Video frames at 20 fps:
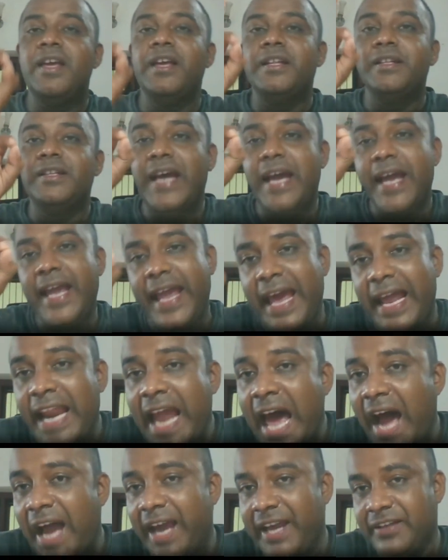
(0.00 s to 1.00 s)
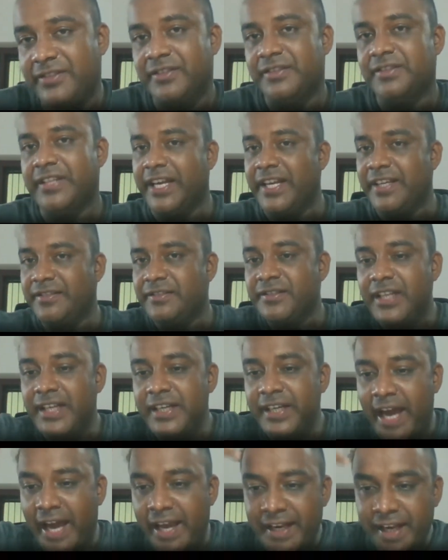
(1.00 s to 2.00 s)
The elites, that is the
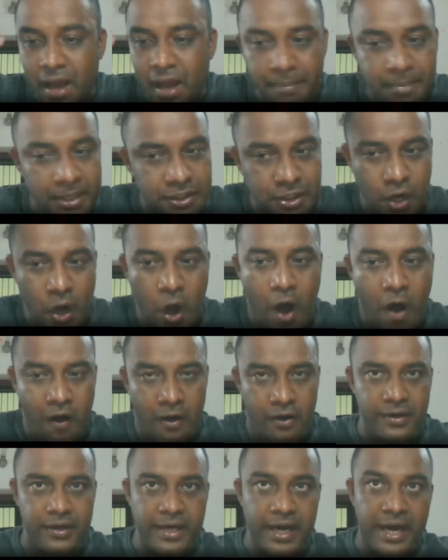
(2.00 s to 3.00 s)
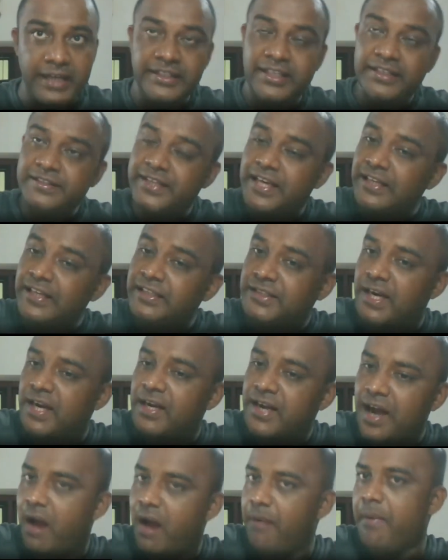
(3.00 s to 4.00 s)
dynamic core at the central
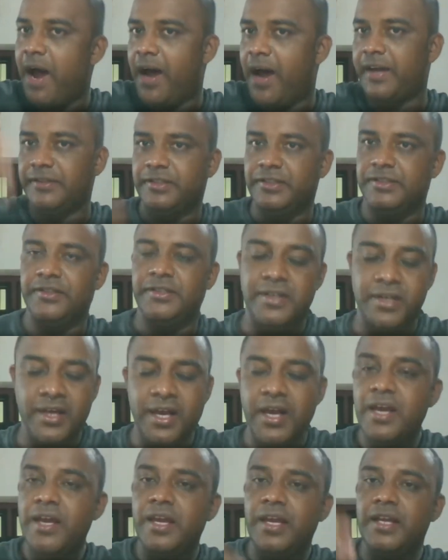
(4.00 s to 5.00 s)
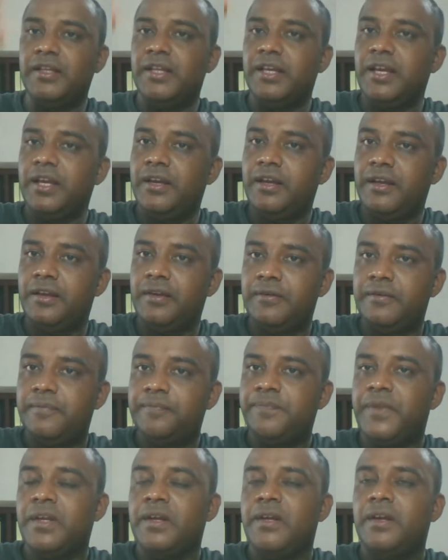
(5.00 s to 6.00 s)
command in the
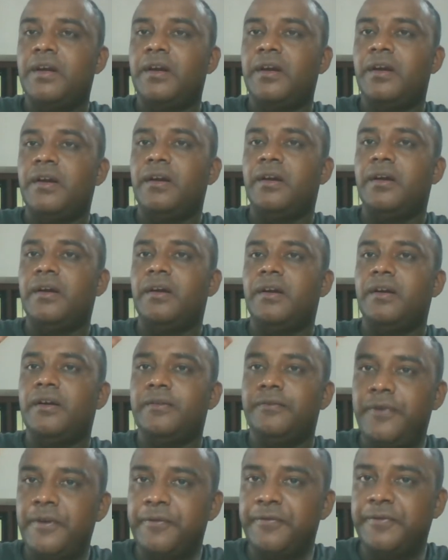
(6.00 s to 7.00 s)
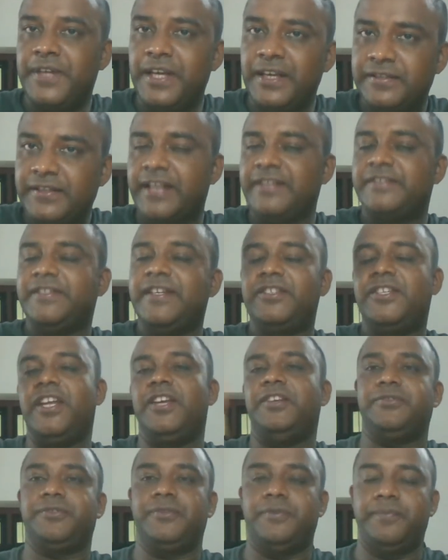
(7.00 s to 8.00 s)
50s and
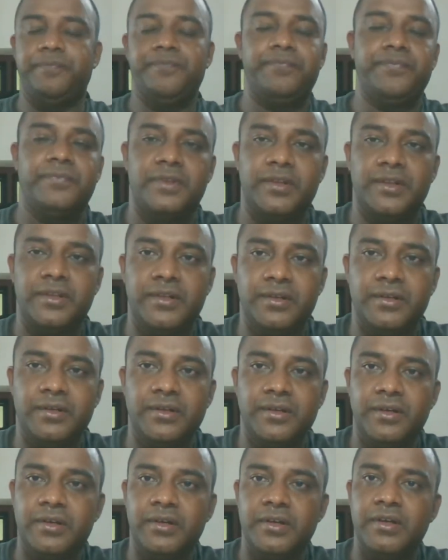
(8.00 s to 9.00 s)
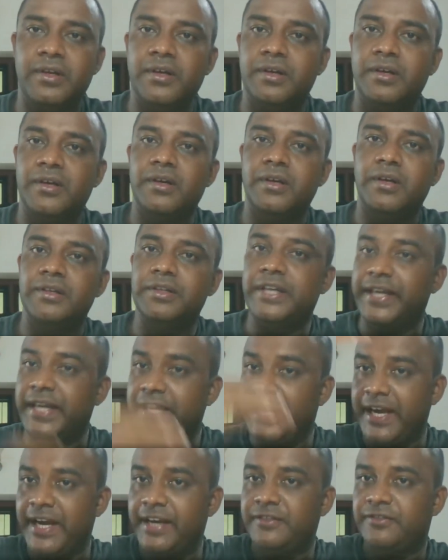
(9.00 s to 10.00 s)
60s, in the
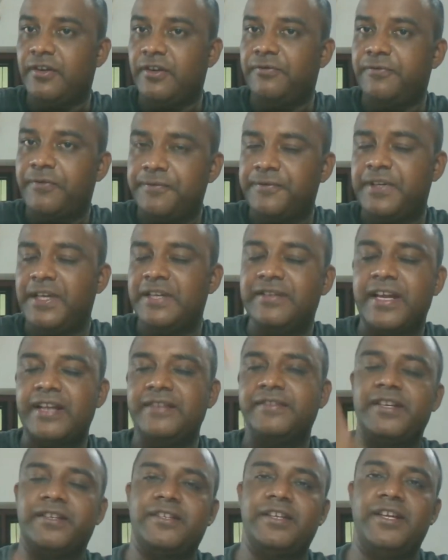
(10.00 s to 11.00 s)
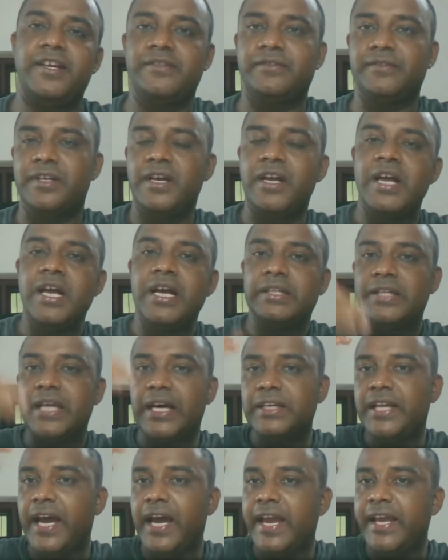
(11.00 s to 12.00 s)
decades of 50s and 60s,
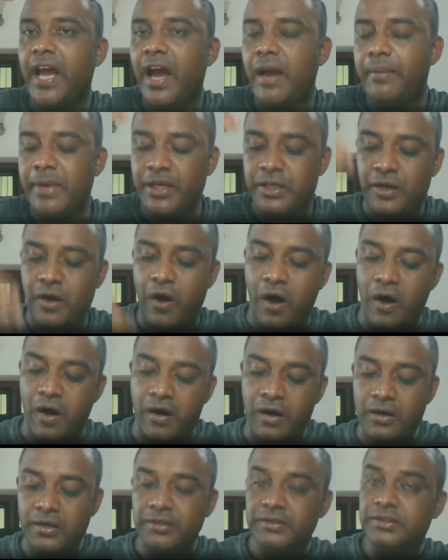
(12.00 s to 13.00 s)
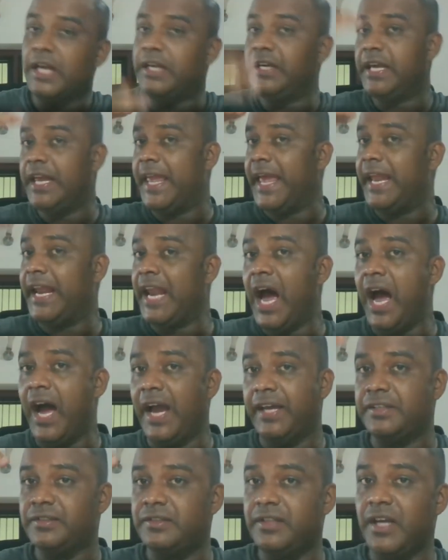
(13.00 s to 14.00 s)
that dynamic core, that
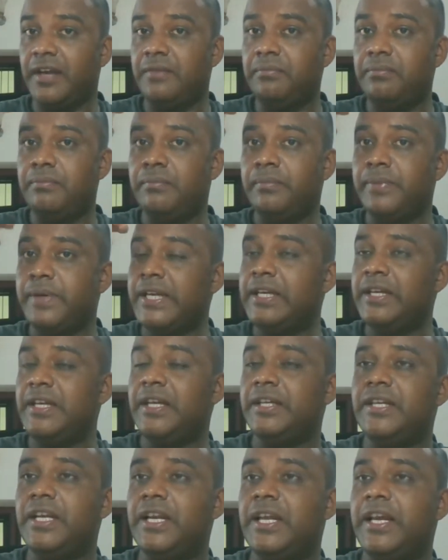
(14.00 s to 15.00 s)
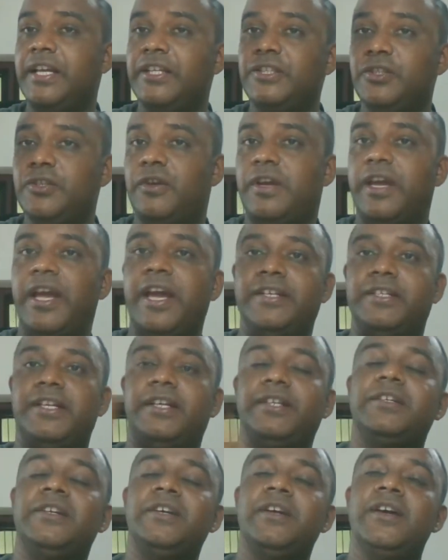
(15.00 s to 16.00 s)
elite, that brilliantly
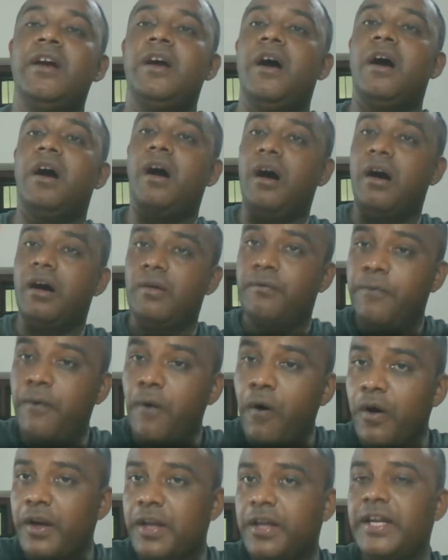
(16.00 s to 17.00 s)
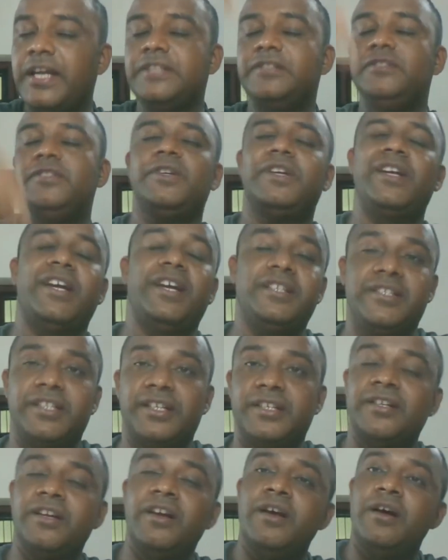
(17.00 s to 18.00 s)
educated, foreign
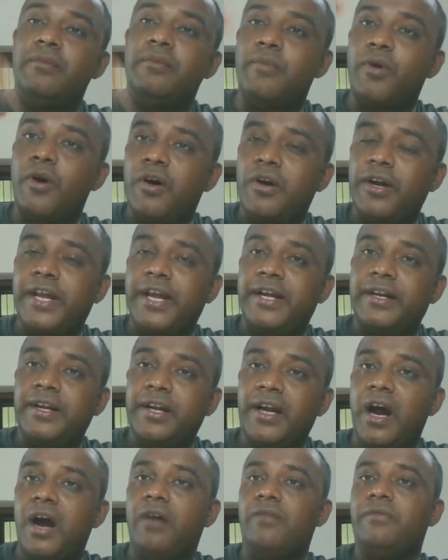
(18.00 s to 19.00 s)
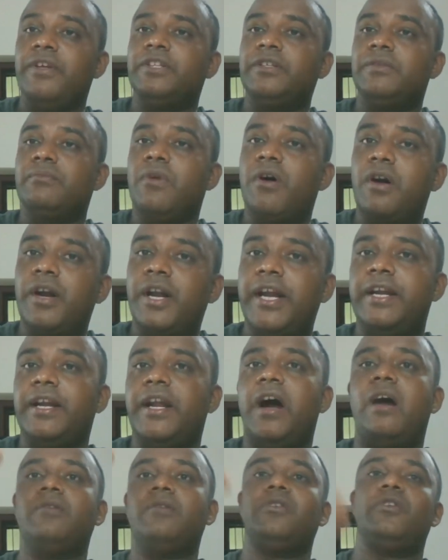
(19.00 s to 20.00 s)
educated, modern, with a modern
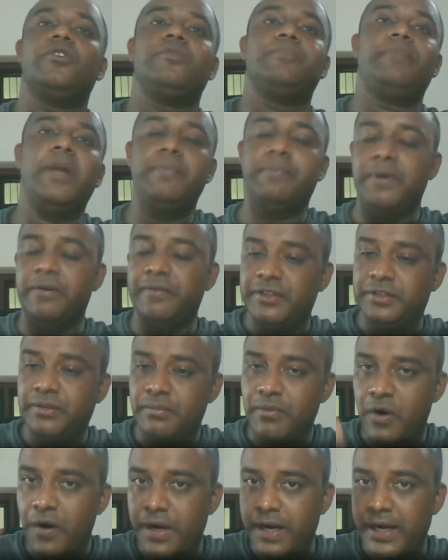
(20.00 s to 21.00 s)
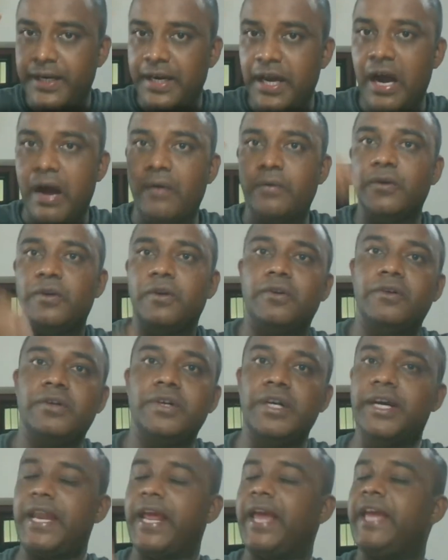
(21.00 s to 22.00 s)
outlook, people with a modern
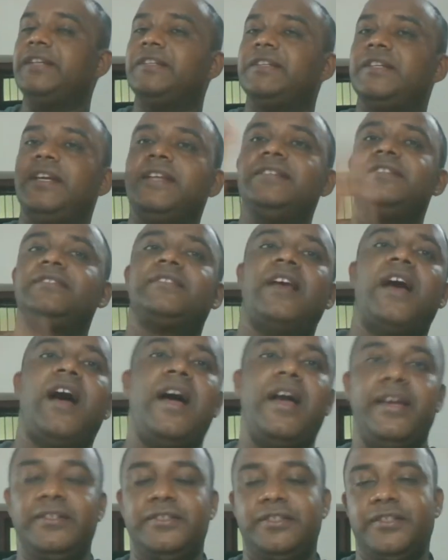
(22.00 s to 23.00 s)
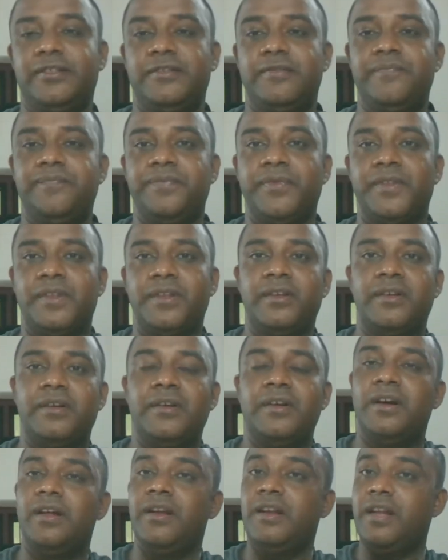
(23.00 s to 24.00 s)
outlook, great insight,
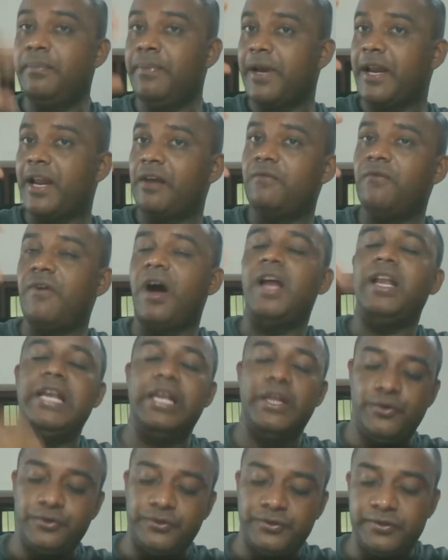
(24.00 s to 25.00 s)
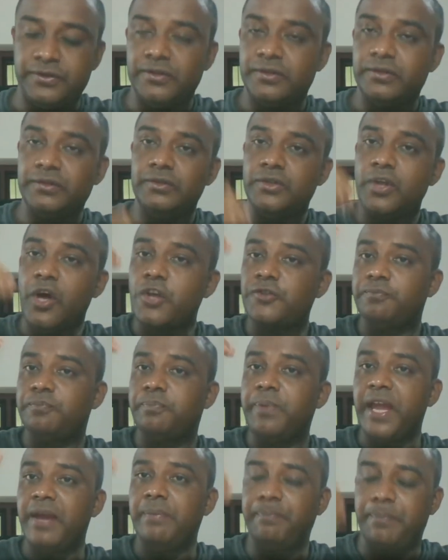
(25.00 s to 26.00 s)
liberal values, those
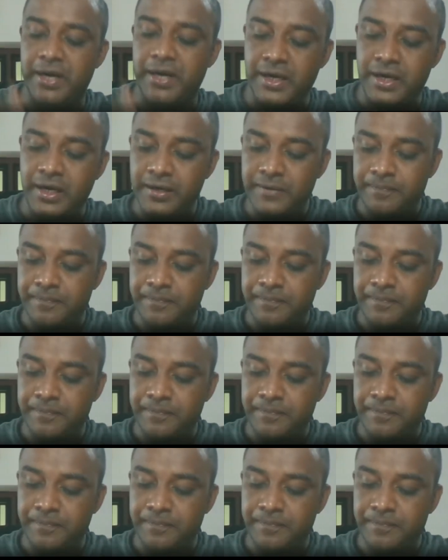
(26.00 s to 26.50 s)
people